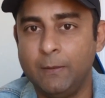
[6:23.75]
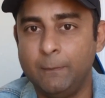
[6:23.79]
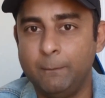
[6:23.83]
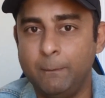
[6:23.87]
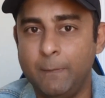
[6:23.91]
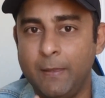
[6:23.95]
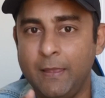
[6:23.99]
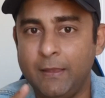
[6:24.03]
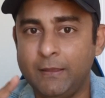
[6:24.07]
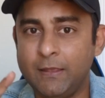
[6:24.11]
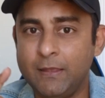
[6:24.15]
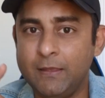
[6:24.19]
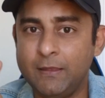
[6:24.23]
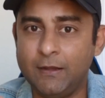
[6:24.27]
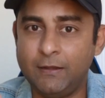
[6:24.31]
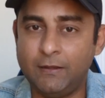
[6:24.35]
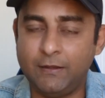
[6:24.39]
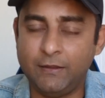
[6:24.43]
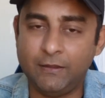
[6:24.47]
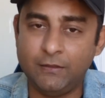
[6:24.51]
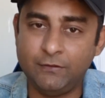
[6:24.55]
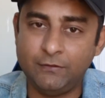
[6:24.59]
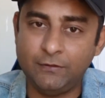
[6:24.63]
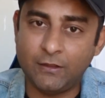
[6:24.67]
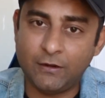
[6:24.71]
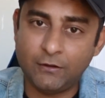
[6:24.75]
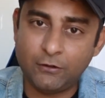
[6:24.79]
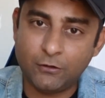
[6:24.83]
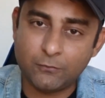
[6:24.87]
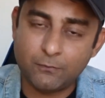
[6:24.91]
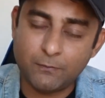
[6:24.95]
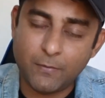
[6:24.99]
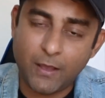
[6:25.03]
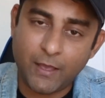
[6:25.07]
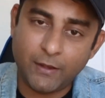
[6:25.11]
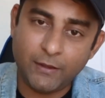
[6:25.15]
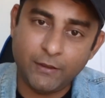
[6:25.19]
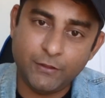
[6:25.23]
Making it easier to
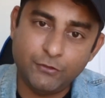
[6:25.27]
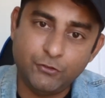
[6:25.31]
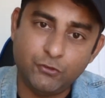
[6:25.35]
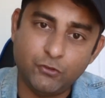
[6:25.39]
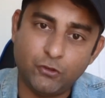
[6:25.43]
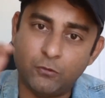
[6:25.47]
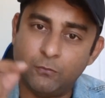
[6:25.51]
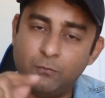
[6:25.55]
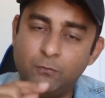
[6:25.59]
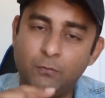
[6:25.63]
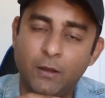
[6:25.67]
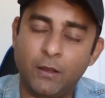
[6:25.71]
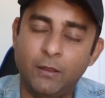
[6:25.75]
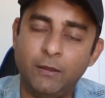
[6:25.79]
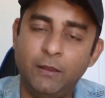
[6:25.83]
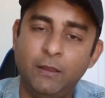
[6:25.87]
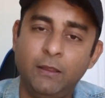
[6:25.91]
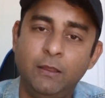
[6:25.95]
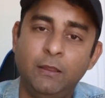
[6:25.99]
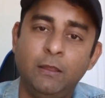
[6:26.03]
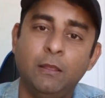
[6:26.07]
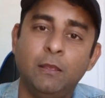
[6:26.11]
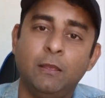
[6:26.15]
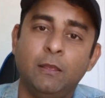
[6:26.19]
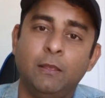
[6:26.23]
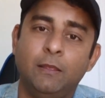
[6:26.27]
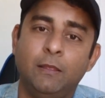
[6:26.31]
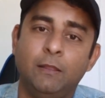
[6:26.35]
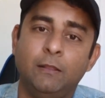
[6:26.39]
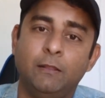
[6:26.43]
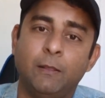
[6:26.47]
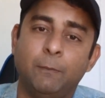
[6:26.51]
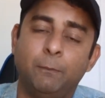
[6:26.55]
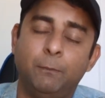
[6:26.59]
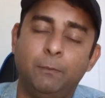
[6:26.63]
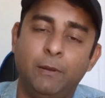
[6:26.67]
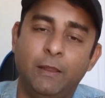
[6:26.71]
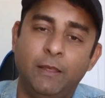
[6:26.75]
manage your money in
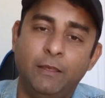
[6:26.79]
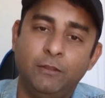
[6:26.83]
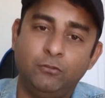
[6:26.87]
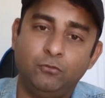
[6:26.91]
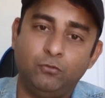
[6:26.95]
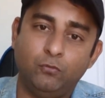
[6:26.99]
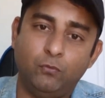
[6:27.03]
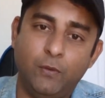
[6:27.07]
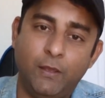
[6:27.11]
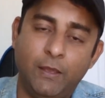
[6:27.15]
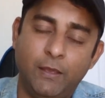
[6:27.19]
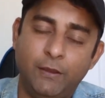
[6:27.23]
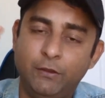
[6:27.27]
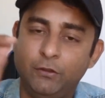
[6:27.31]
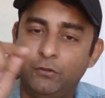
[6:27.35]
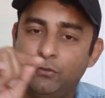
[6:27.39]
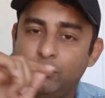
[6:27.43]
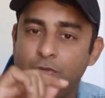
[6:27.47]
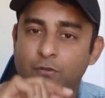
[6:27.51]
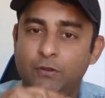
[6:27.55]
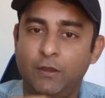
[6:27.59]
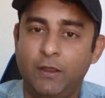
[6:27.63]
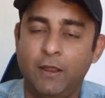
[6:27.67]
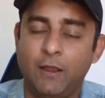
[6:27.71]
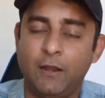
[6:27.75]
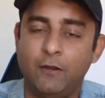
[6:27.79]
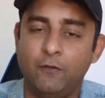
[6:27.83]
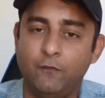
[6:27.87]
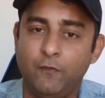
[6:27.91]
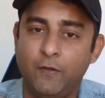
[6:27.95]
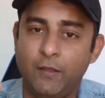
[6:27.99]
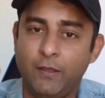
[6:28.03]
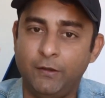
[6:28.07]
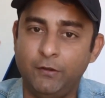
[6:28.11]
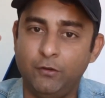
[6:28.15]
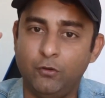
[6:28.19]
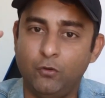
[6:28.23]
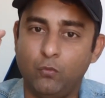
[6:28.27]
the place where you stay and
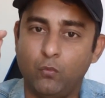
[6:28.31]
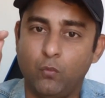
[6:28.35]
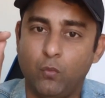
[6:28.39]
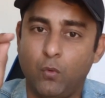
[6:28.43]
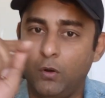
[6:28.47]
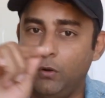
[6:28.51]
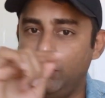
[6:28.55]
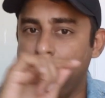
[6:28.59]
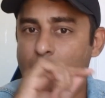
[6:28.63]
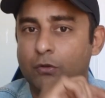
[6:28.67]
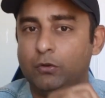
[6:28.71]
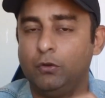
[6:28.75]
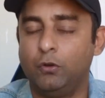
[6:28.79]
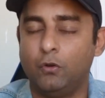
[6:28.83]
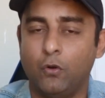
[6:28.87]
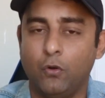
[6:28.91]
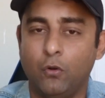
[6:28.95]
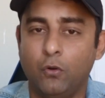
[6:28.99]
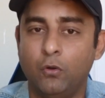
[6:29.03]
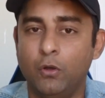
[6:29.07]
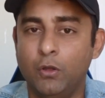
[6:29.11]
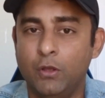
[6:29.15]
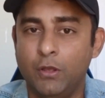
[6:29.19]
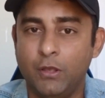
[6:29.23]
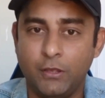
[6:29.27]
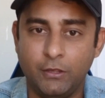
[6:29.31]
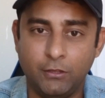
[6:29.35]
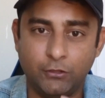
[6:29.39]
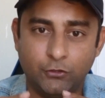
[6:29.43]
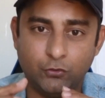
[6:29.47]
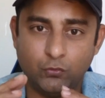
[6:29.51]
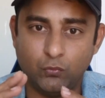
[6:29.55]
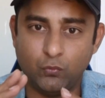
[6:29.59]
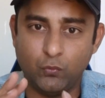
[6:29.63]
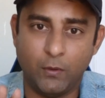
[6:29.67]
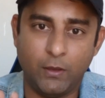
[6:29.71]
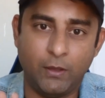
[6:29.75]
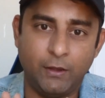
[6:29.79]
where you want to grow
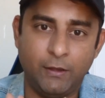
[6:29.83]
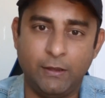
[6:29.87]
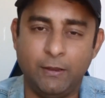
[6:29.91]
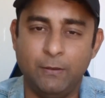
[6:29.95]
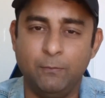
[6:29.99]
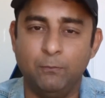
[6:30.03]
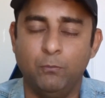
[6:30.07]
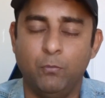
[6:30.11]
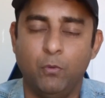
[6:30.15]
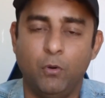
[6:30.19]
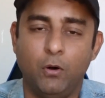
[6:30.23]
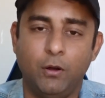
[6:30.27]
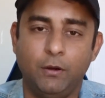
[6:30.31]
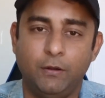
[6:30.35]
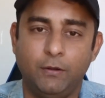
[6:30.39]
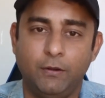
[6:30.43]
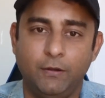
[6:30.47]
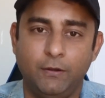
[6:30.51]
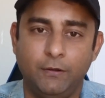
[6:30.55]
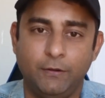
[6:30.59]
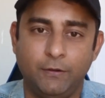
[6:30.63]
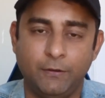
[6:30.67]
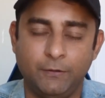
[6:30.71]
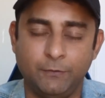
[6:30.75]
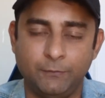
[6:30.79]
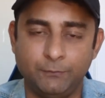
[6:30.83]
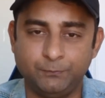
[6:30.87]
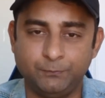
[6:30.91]
is very important.